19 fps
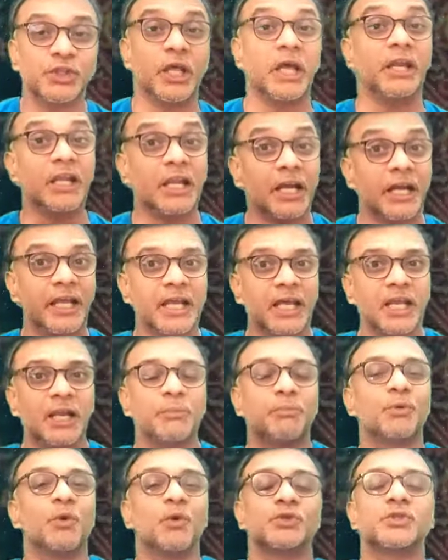the analytical
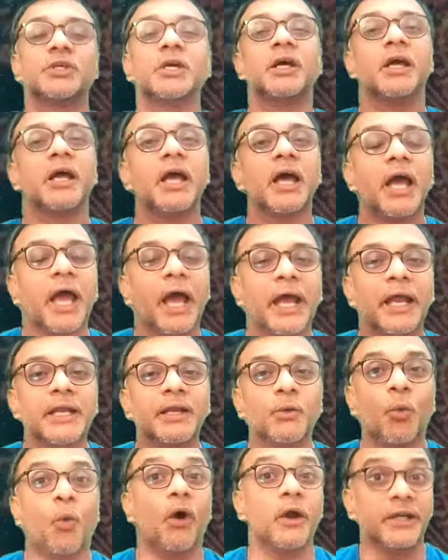approach
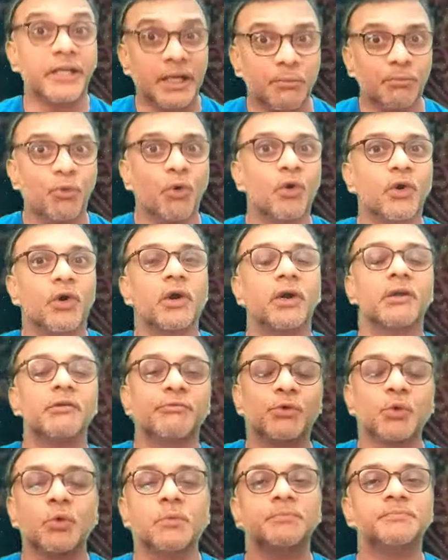and wanting more out
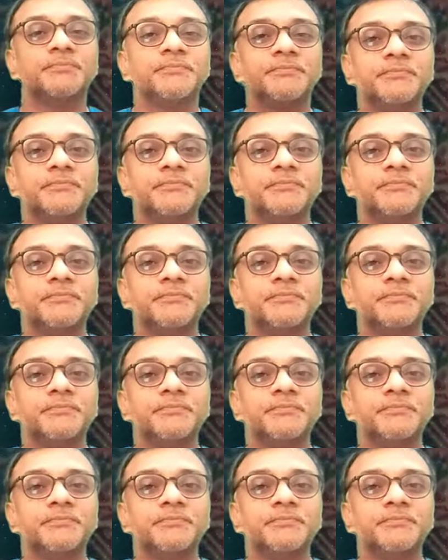of you,